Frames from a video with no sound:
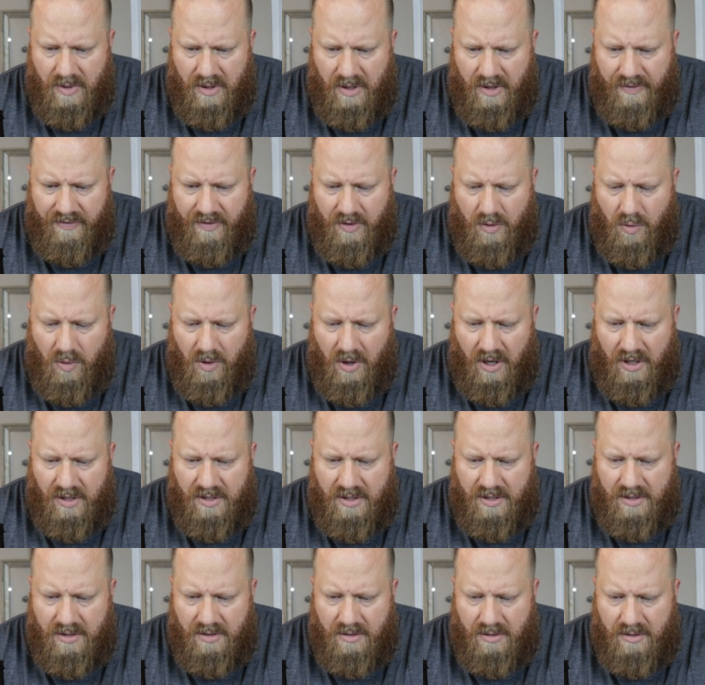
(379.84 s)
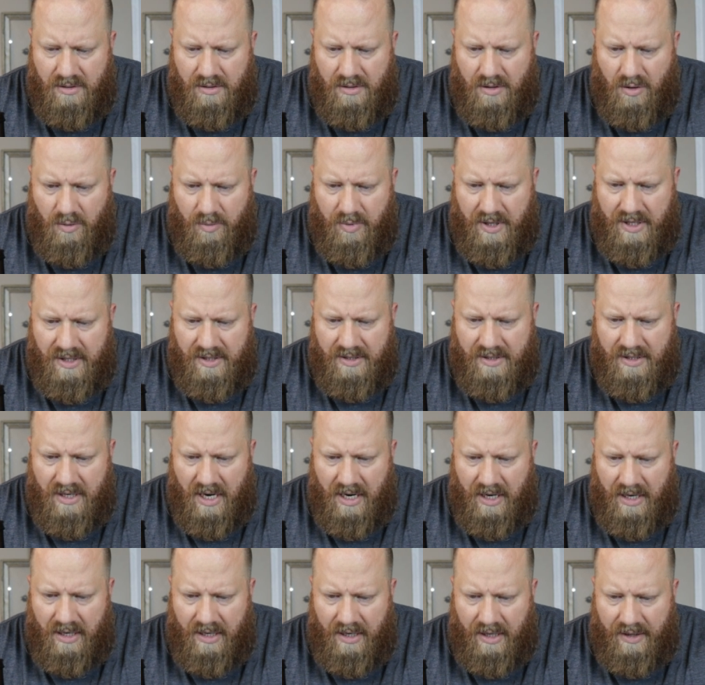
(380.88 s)
Of course, nobody
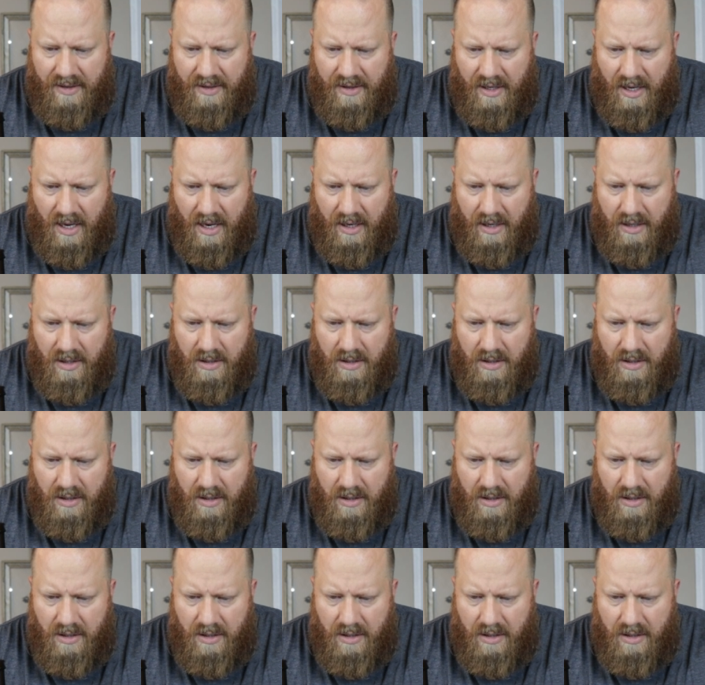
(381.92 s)
said anything.